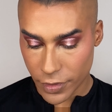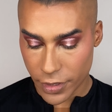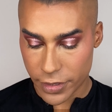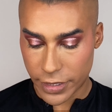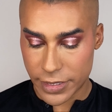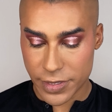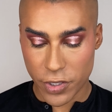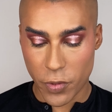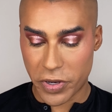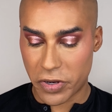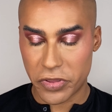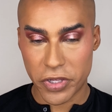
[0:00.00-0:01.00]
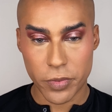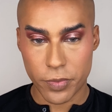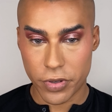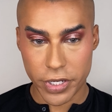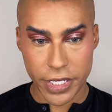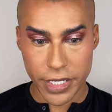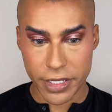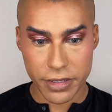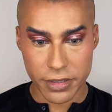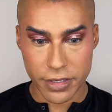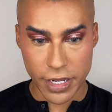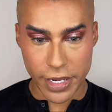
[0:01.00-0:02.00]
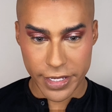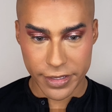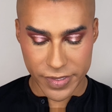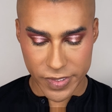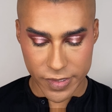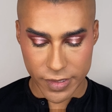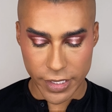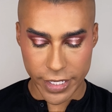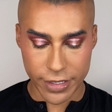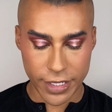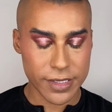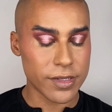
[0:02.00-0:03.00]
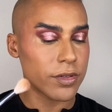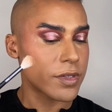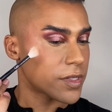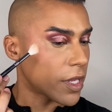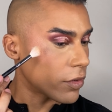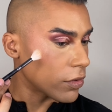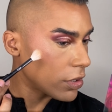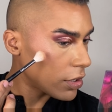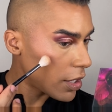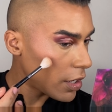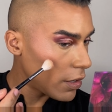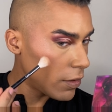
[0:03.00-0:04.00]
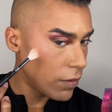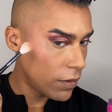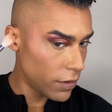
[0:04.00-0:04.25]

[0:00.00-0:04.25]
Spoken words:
And that's going on there pretty nice, like a nice little subtle glow.